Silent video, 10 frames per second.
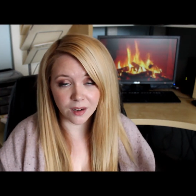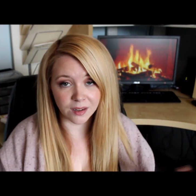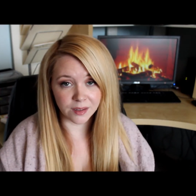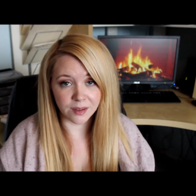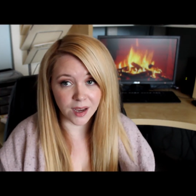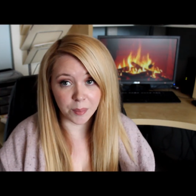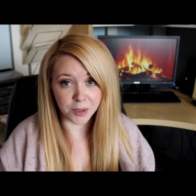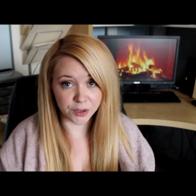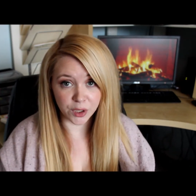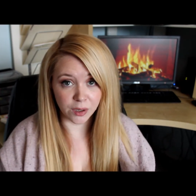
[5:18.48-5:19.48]
on uh,
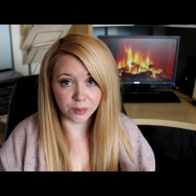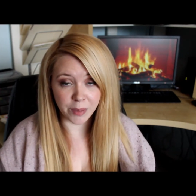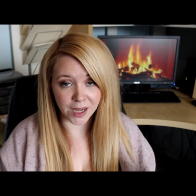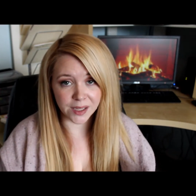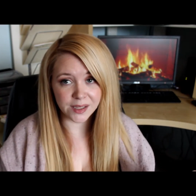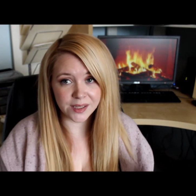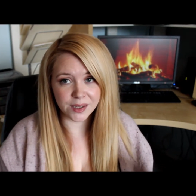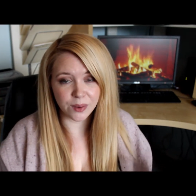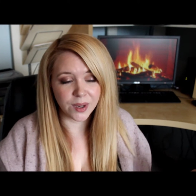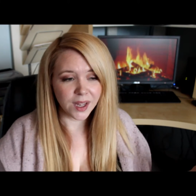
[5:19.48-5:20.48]
build your own palettes
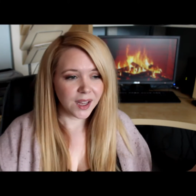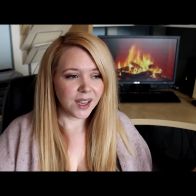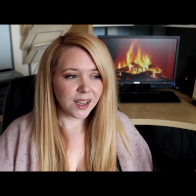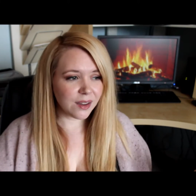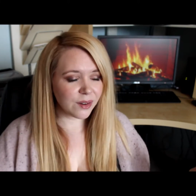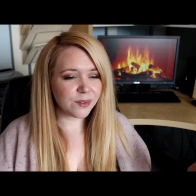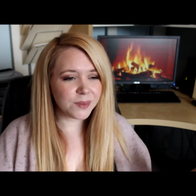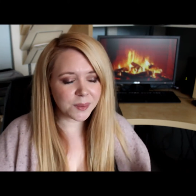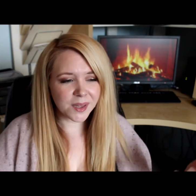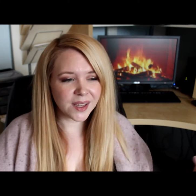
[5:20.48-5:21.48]
so you know
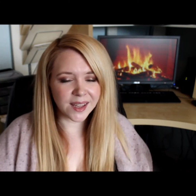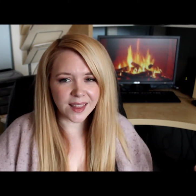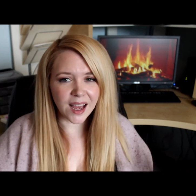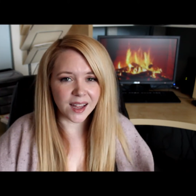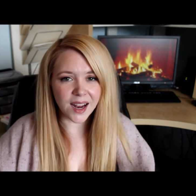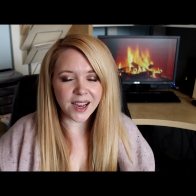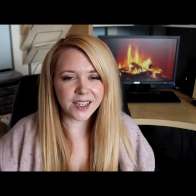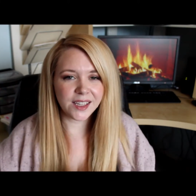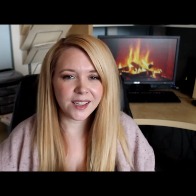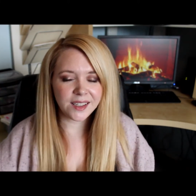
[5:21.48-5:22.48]
something like that
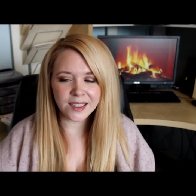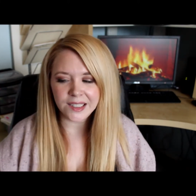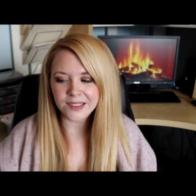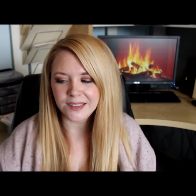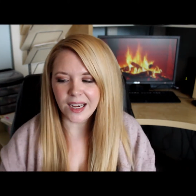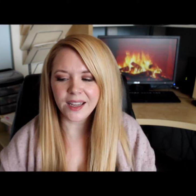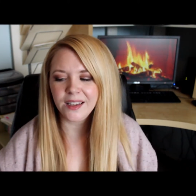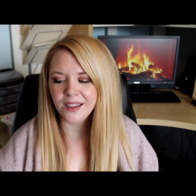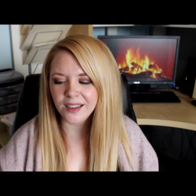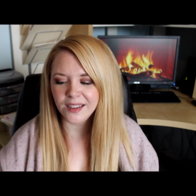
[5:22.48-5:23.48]
I
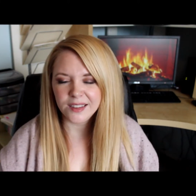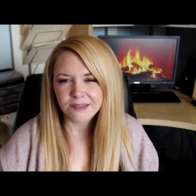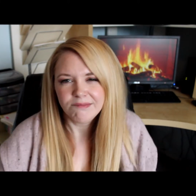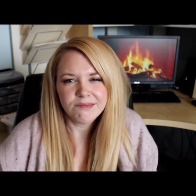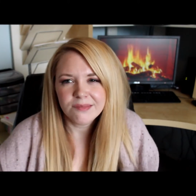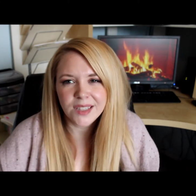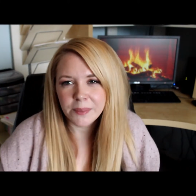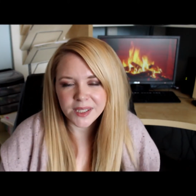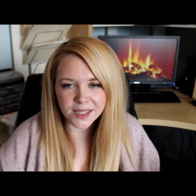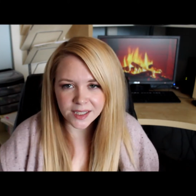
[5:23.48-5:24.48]
I mm,
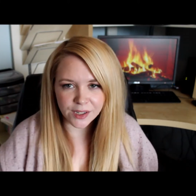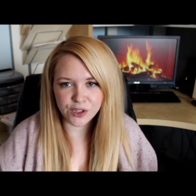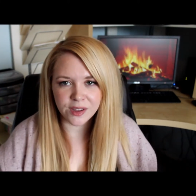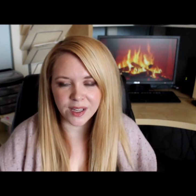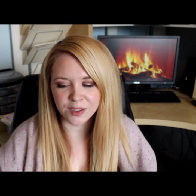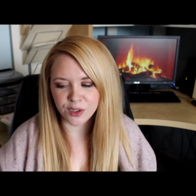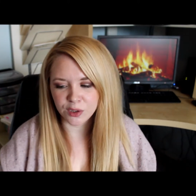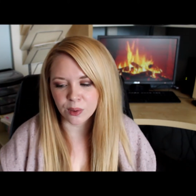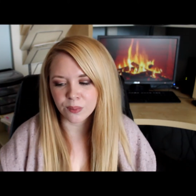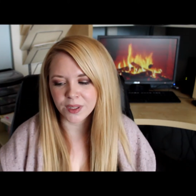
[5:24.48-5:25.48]
limited edition things
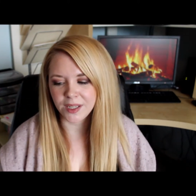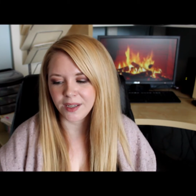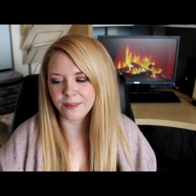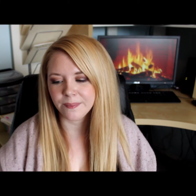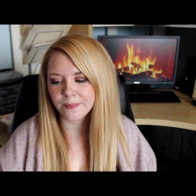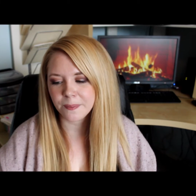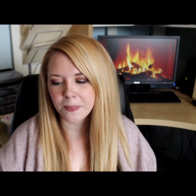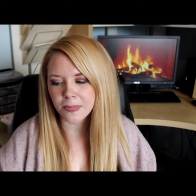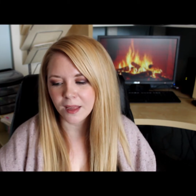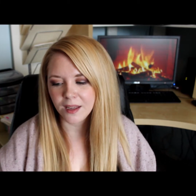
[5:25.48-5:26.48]
just don't really
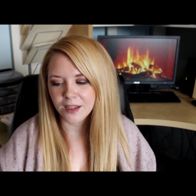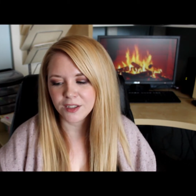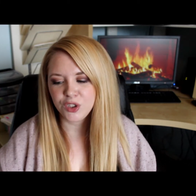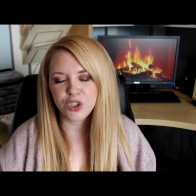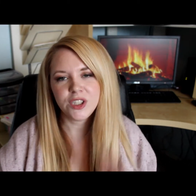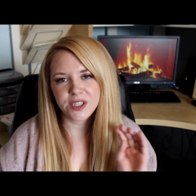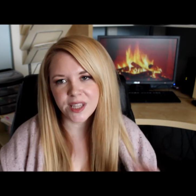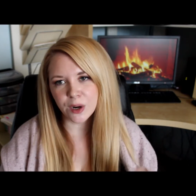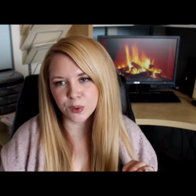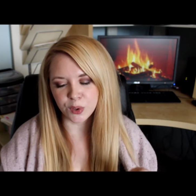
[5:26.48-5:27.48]

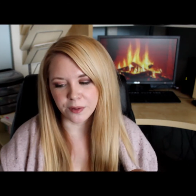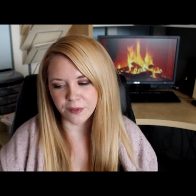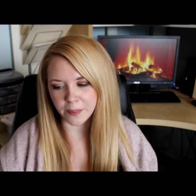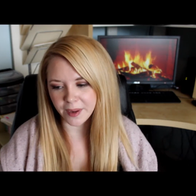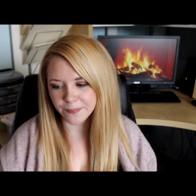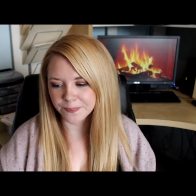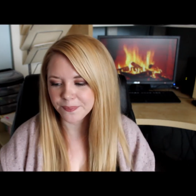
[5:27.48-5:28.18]
they don't do it for me